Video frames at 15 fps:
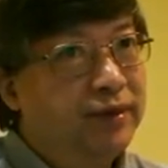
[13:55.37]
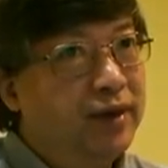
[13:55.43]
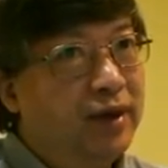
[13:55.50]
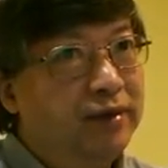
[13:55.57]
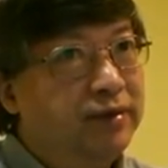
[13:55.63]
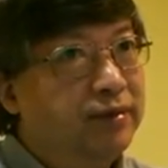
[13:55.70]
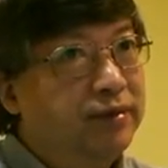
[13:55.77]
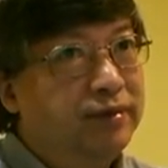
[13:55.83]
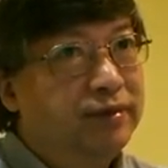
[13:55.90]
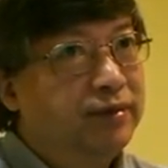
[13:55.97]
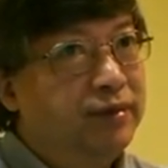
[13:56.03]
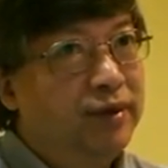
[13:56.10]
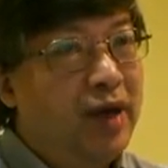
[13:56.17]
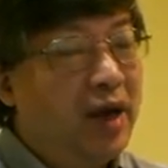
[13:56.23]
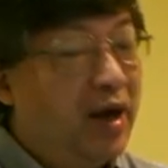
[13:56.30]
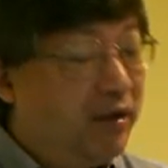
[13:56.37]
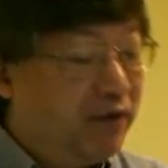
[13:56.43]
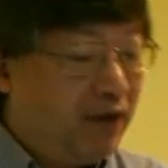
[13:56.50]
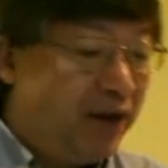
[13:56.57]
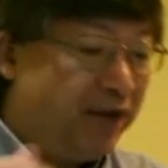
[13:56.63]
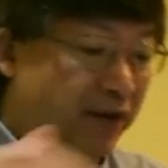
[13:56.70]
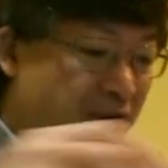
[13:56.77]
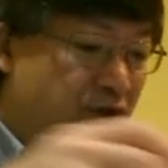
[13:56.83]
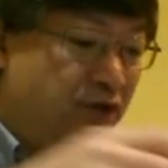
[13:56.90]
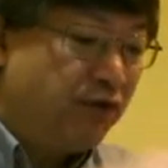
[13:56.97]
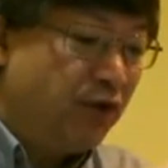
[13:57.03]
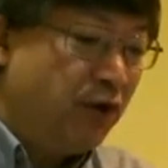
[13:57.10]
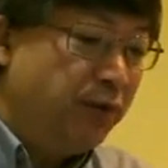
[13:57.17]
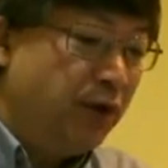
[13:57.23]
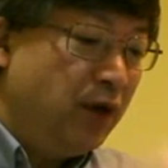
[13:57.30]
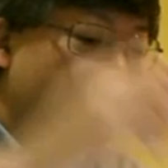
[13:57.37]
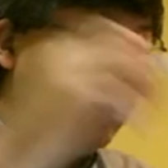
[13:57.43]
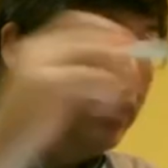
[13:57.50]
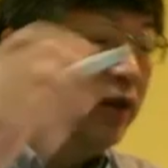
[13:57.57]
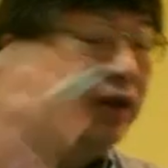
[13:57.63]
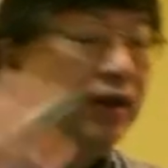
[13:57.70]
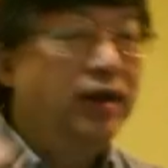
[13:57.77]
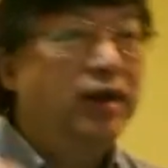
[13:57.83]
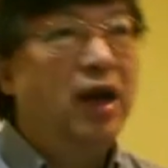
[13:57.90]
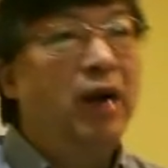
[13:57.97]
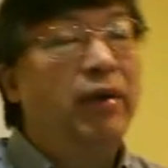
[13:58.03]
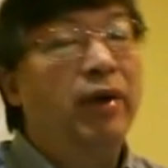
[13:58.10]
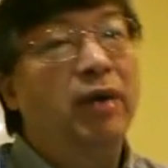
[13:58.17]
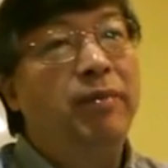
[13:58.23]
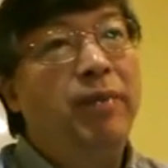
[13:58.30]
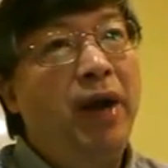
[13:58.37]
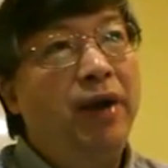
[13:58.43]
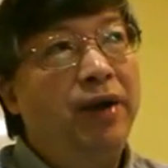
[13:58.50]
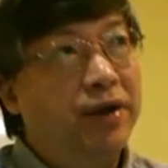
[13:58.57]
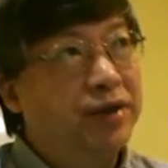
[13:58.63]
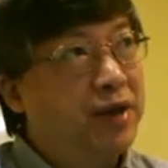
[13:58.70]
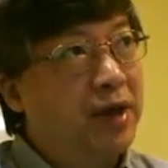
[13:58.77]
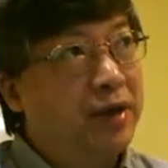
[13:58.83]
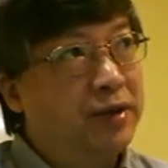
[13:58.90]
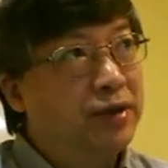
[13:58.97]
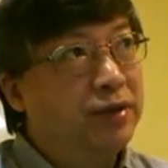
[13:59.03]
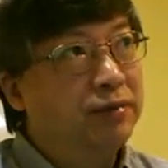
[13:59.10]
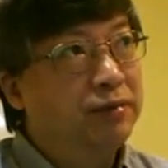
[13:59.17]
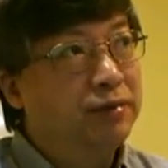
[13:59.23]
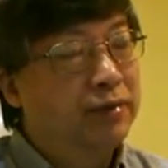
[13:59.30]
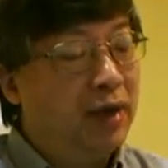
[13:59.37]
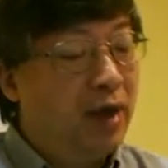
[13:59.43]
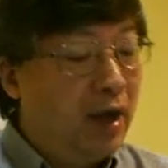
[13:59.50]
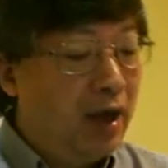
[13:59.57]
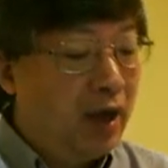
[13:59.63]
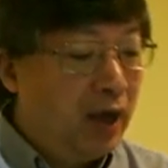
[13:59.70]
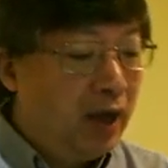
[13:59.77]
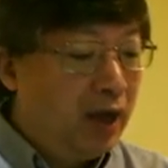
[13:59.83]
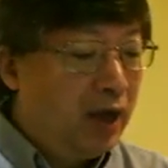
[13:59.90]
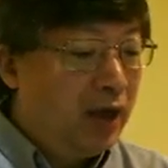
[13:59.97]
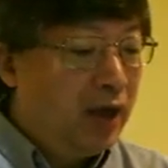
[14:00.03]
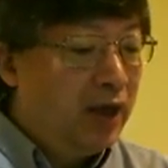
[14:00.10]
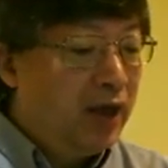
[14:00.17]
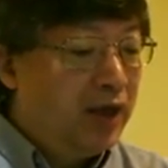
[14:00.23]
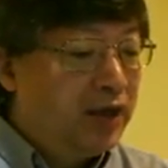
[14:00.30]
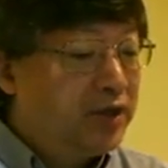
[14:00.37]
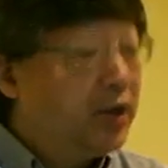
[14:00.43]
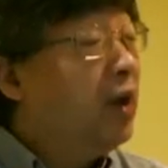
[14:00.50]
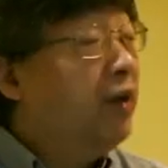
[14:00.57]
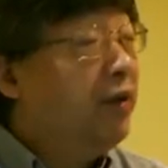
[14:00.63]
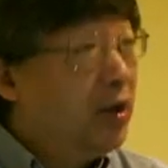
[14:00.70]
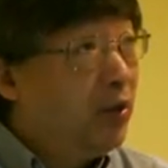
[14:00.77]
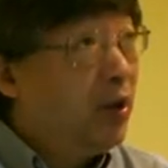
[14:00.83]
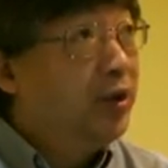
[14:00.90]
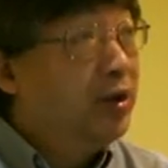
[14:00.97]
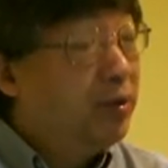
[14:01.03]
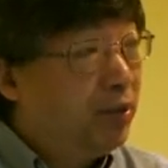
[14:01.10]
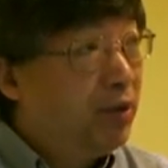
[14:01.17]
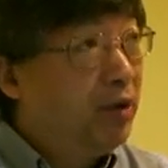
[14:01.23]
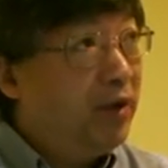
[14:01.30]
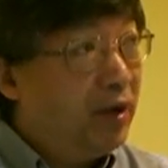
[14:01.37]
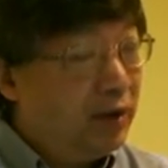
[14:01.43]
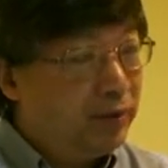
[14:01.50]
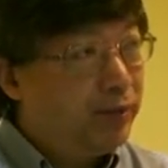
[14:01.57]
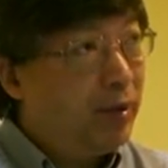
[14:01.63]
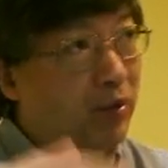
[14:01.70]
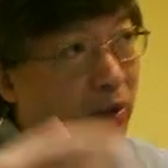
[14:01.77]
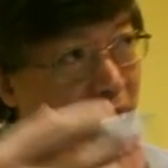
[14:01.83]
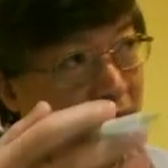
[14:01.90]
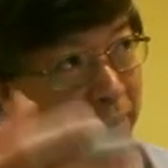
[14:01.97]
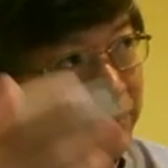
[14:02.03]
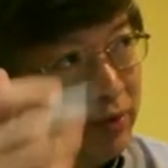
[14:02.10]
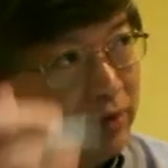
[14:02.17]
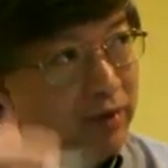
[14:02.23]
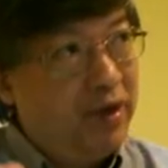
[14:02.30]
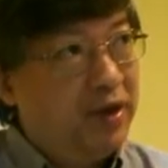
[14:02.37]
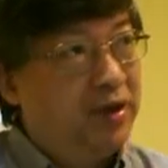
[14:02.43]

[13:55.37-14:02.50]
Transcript: Yeah. We cannot find this formula in our appendix section. Yeah. So if you want to prove it, but we can prove